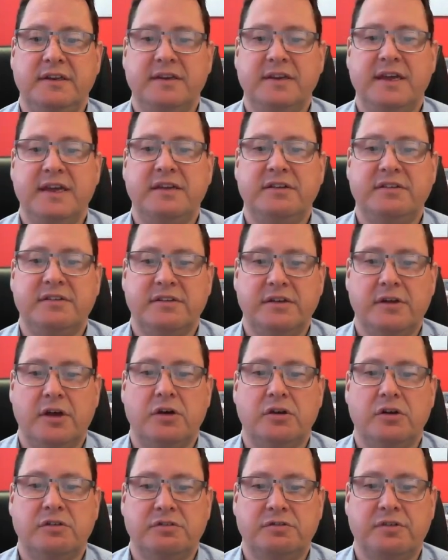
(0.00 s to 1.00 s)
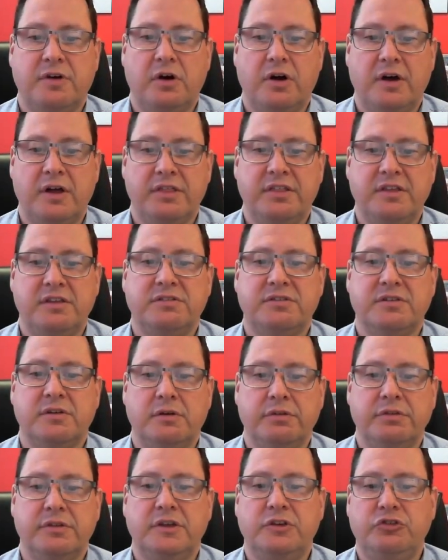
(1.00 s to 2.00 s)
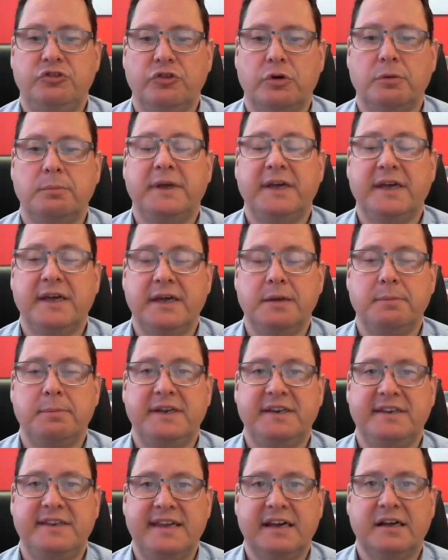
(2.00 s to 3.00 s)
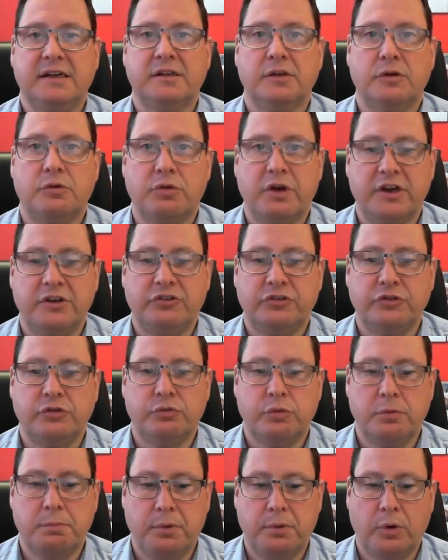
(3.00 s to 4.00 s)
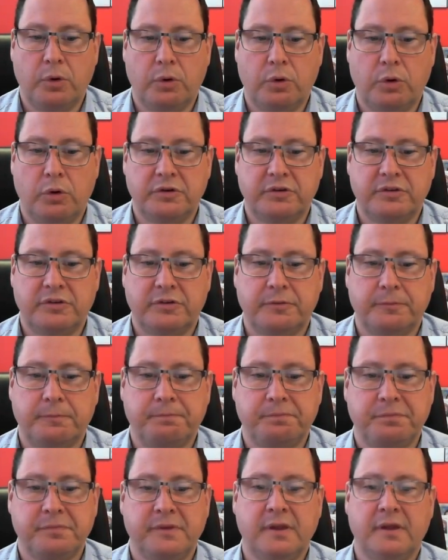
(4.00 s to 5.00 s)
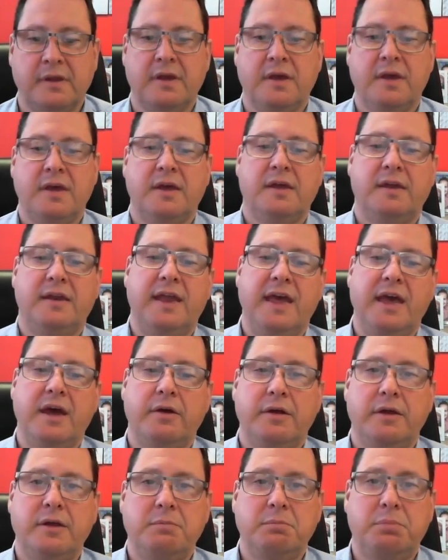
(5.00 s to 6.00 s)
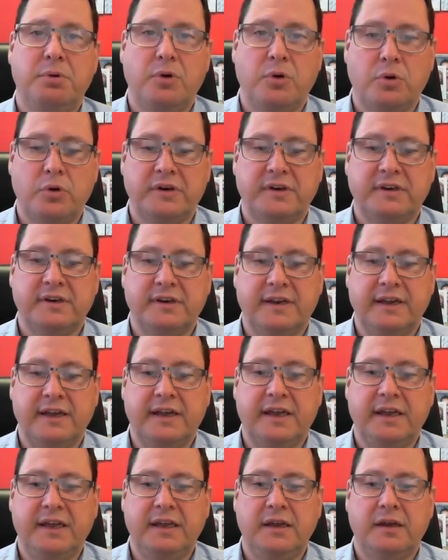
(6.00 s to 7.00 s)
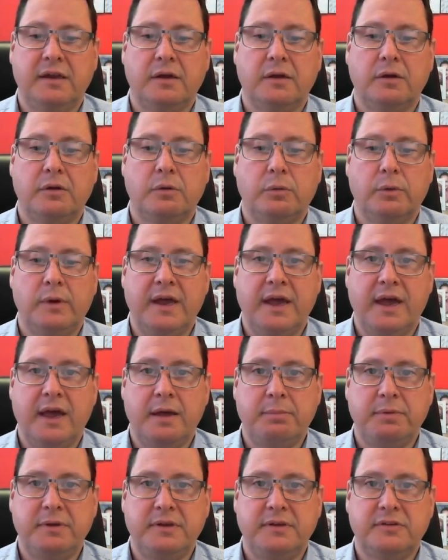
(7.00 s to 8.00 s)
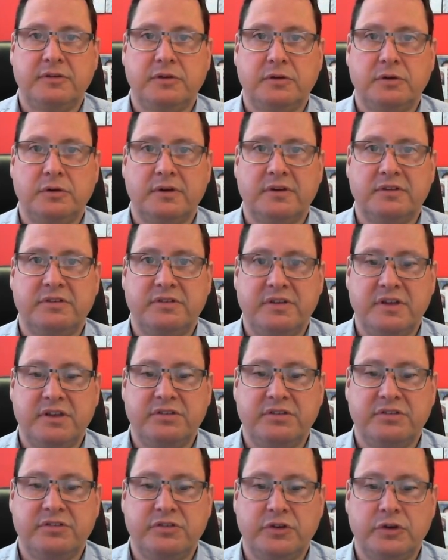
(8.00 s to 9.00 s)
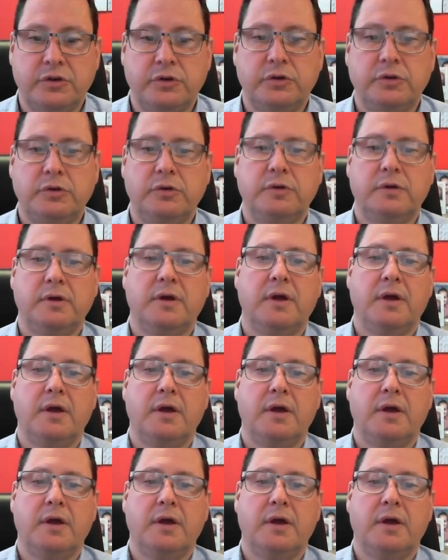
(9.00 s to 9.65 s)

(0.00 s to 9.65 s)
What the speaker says: need to notify this on the JobKeeper Declaration Report. Now, importantly, we're happy to assist you,